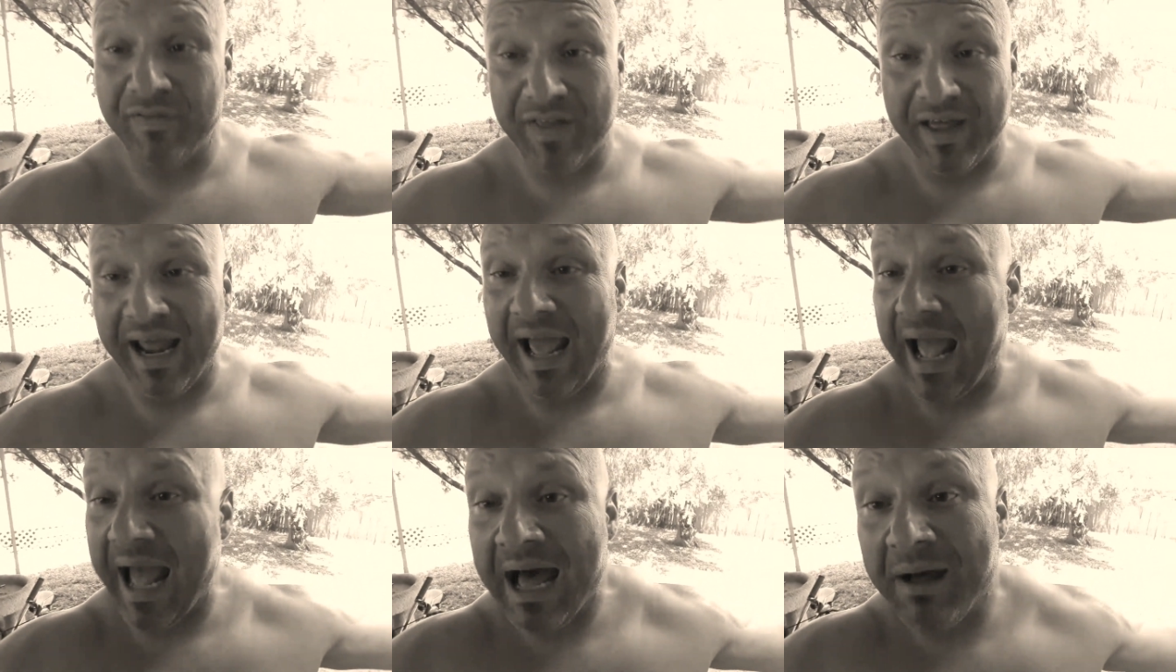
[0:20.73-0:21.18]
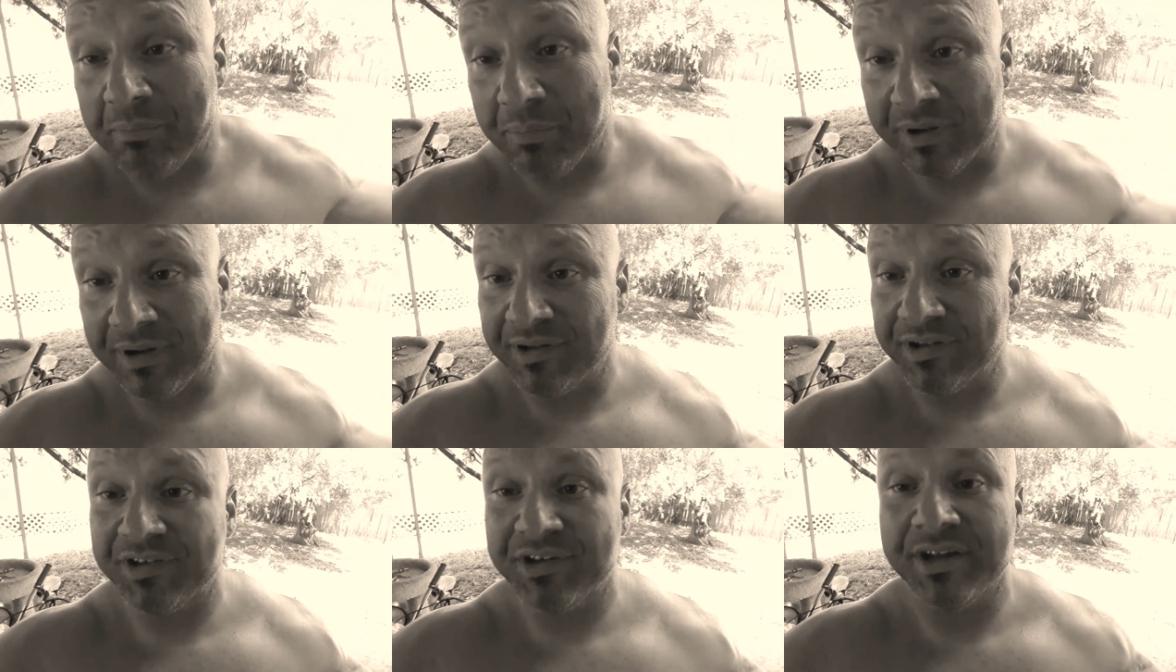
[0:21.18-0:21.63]
that
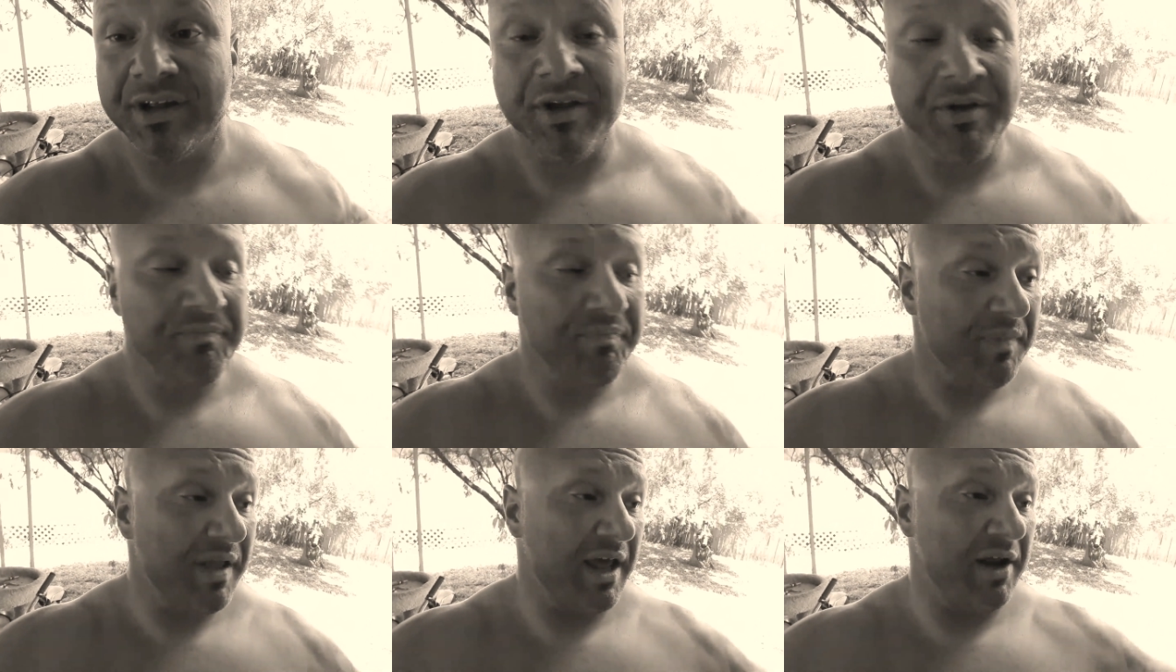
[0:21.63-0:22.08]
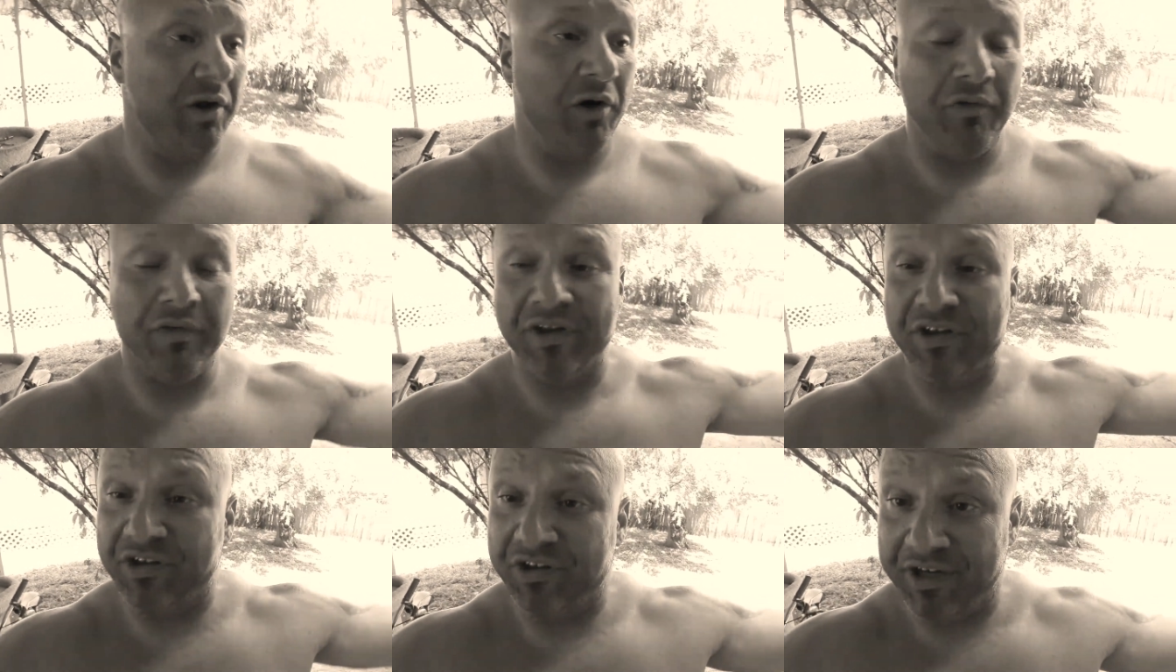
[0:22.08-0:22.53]
happens and all
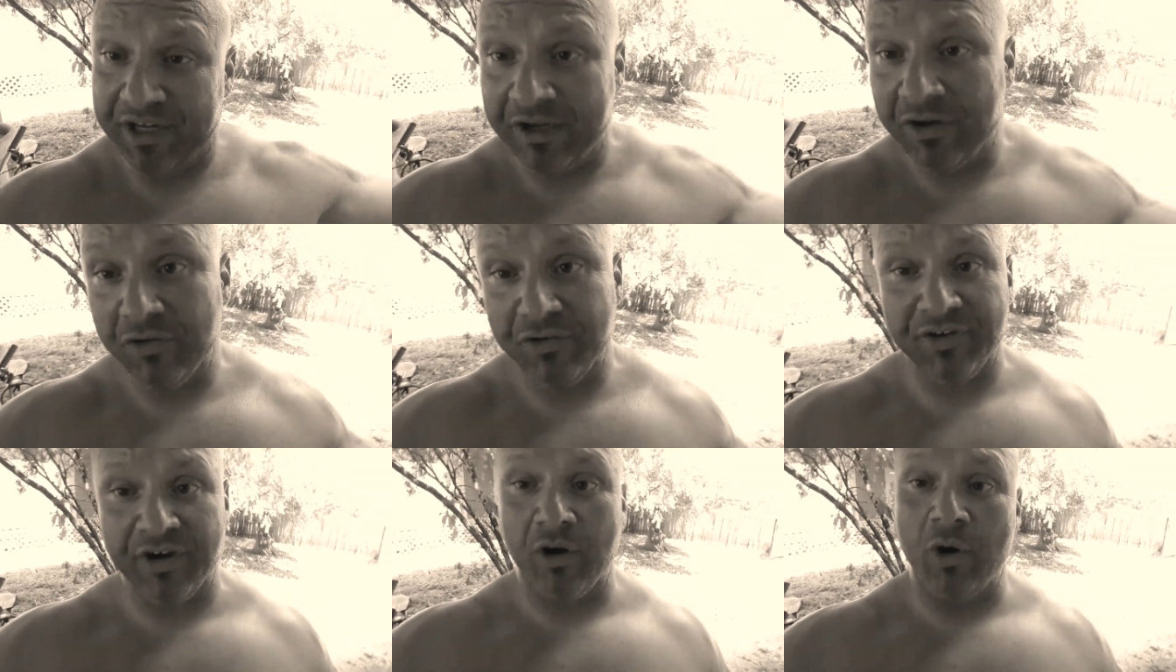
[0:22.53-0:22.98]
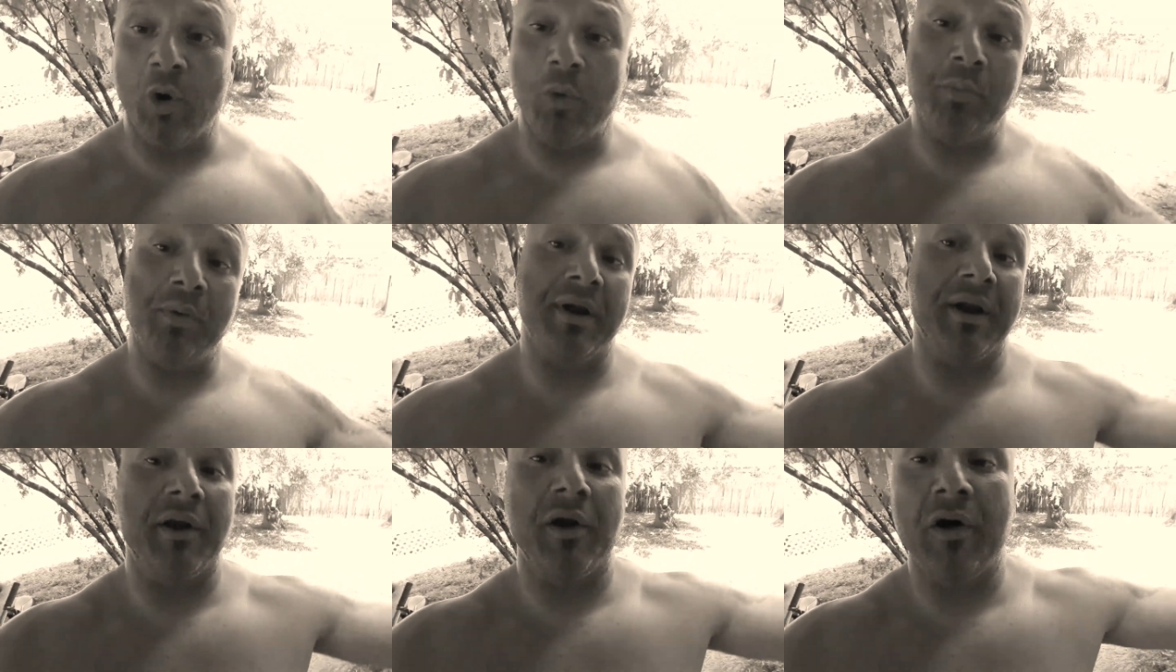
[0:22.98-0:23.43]
the seals are
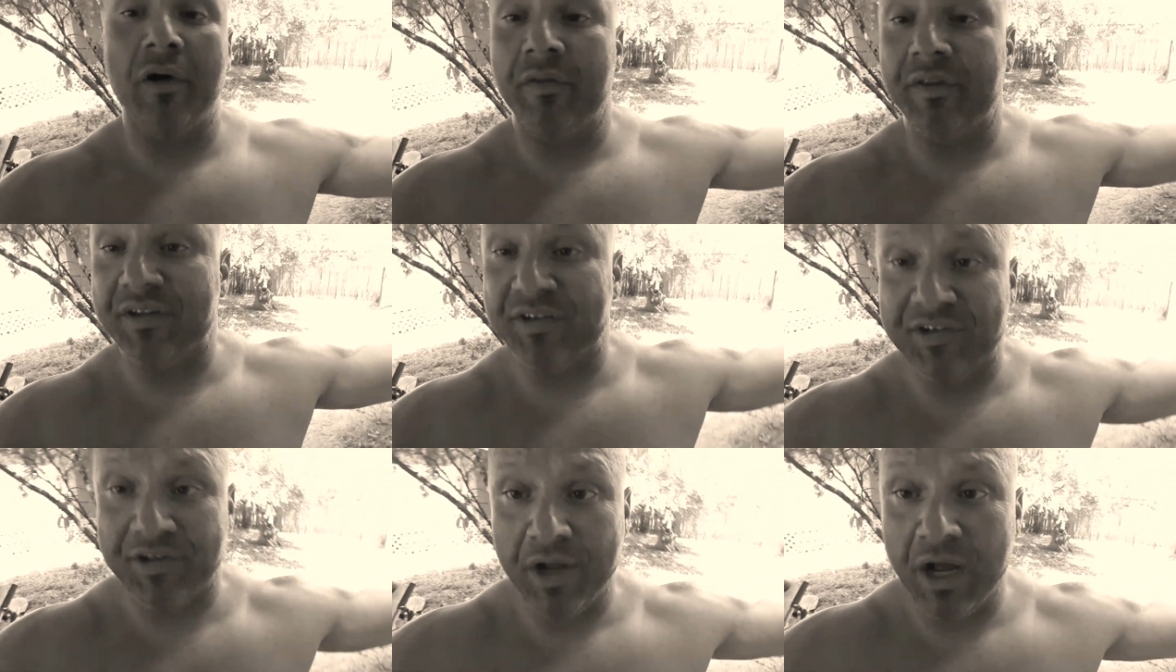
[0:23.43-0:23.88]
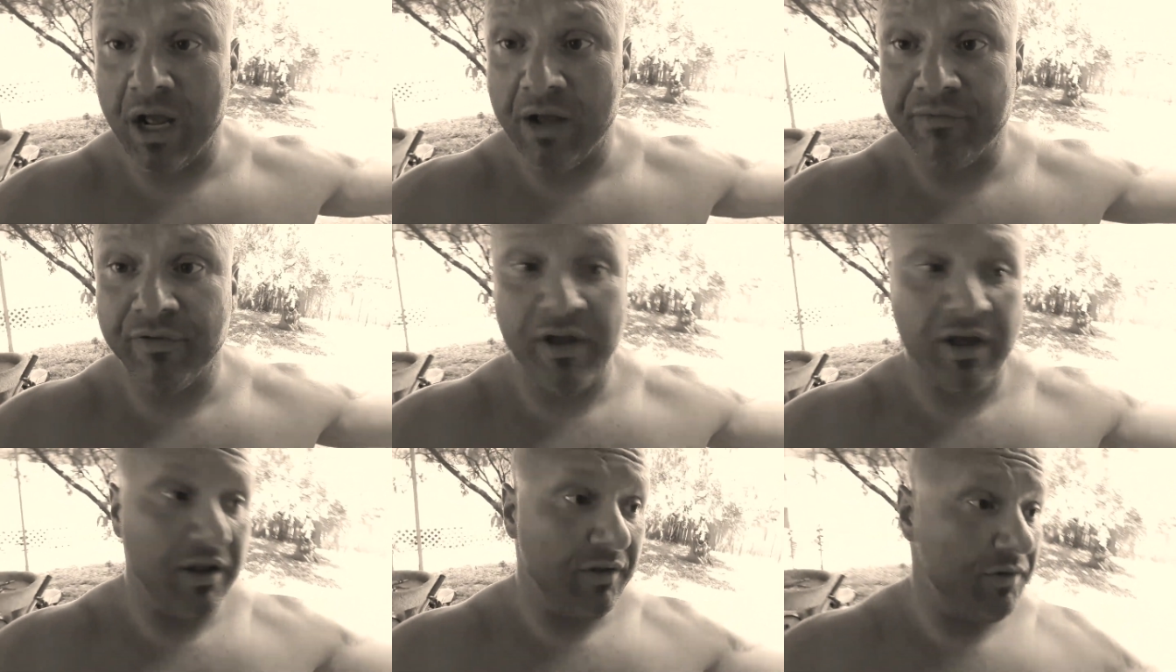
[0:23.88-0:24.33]
open and all this stuff,